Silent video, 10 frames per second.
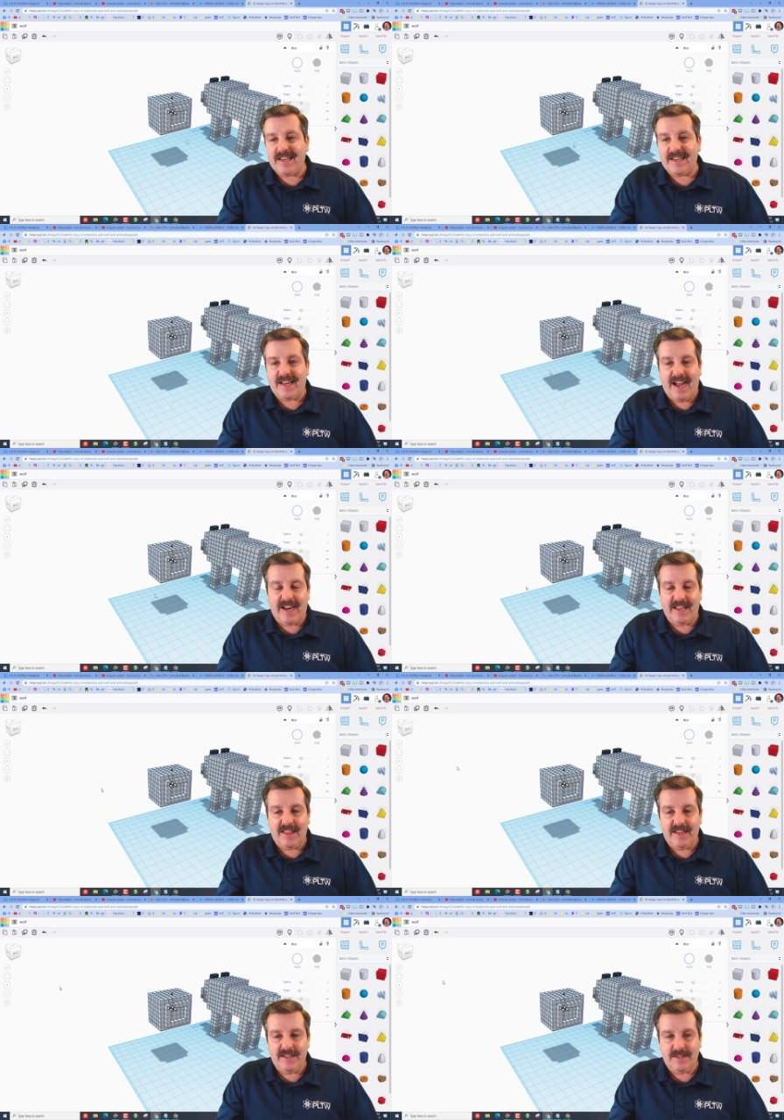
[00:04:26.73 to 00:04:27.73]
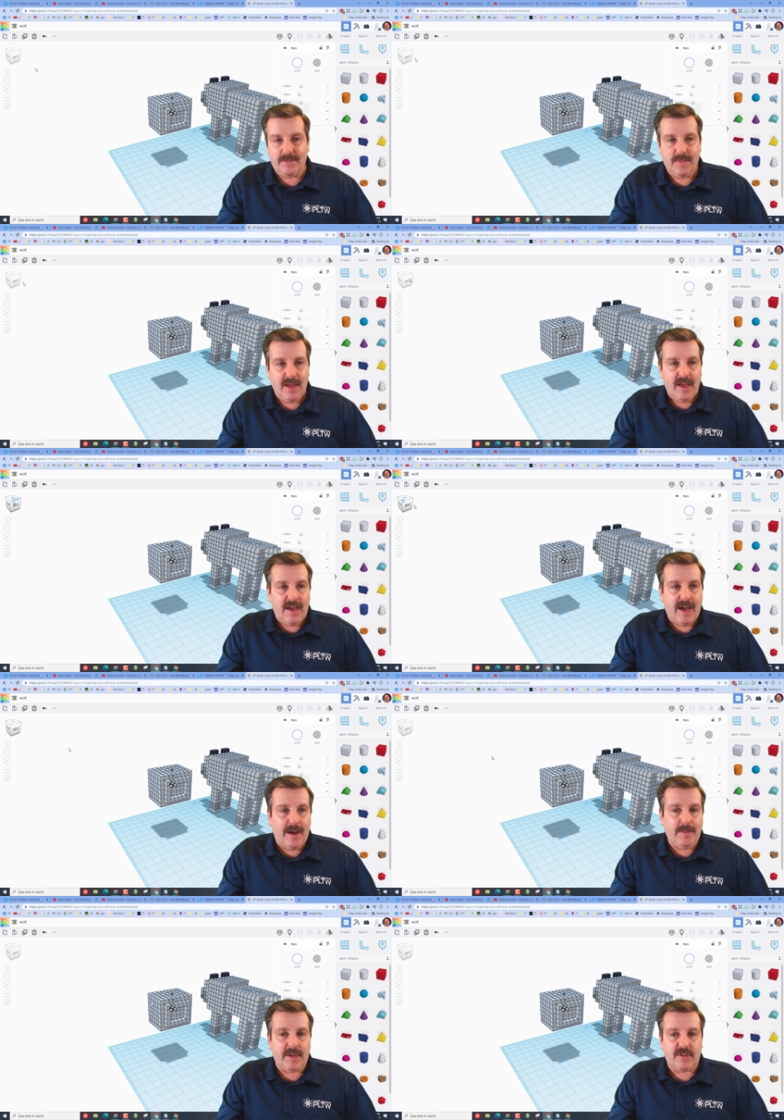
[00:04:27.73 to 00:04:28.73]
nine of these.
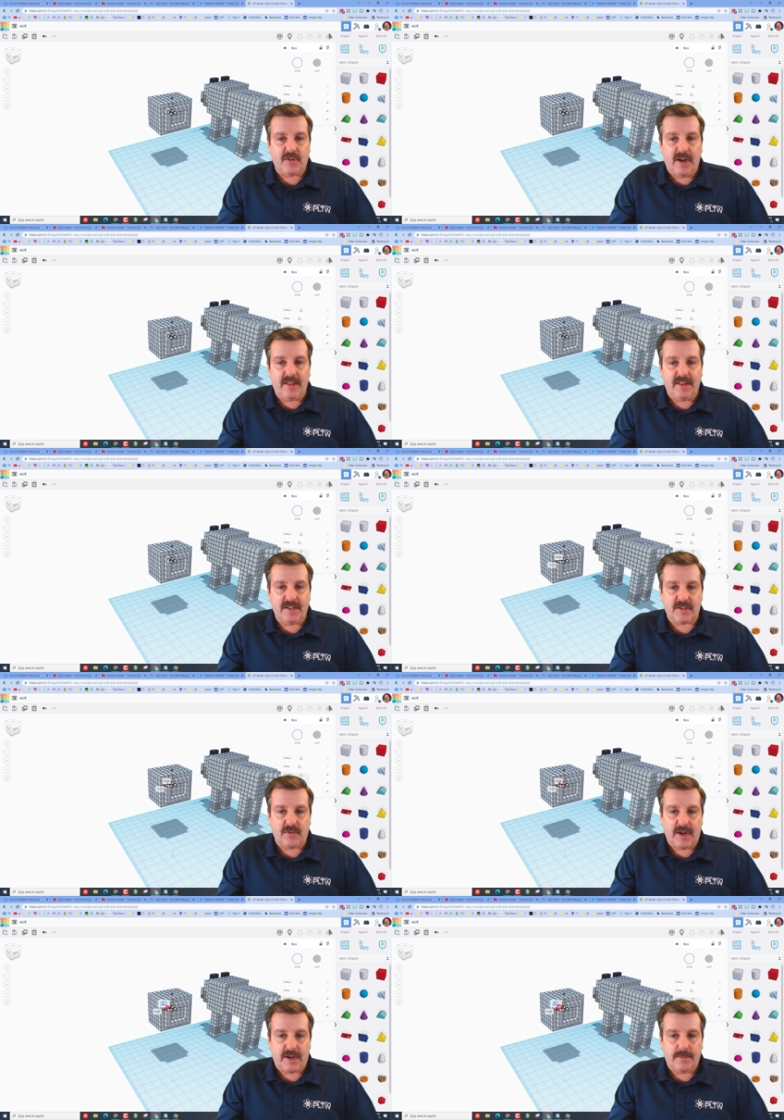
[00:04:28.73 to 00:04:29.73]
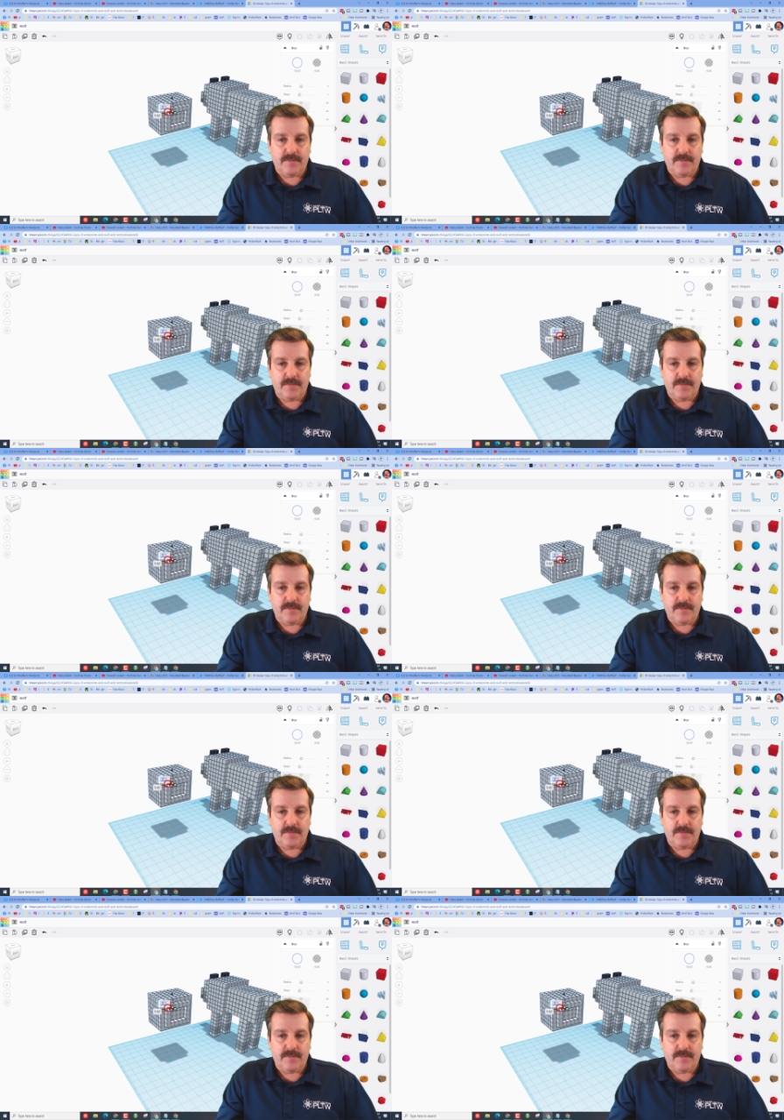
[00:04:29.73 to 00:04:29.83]
I'm going to try this trick.